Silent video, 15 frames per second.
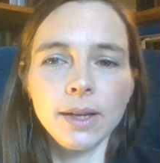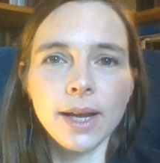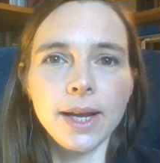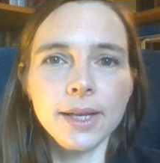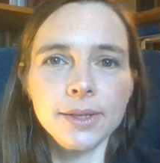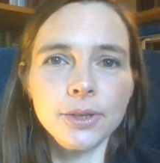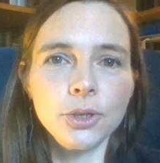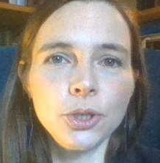
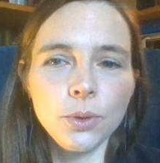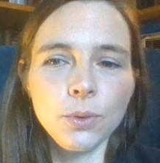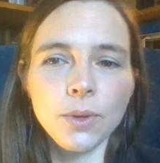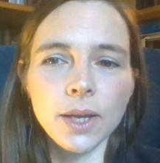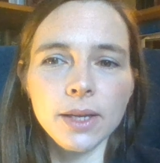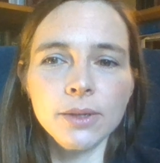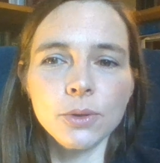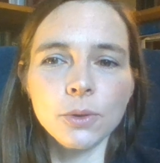as do
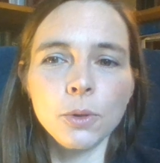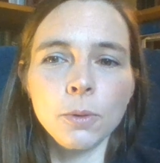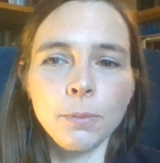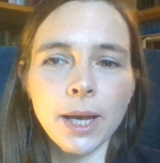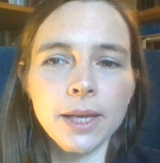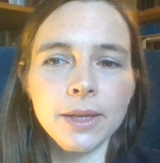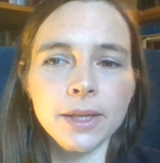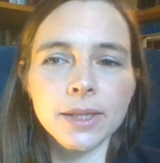this or
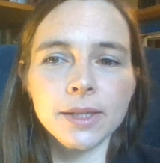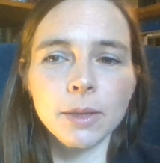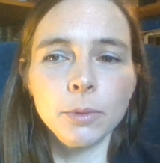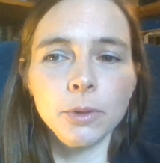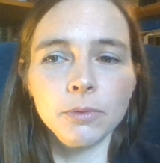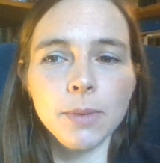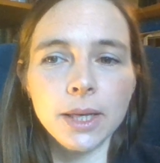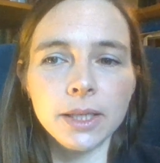pay this sum
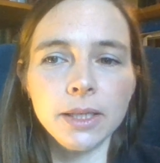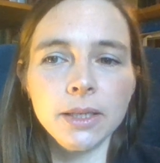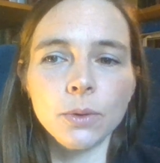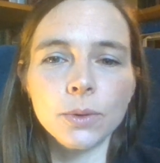of money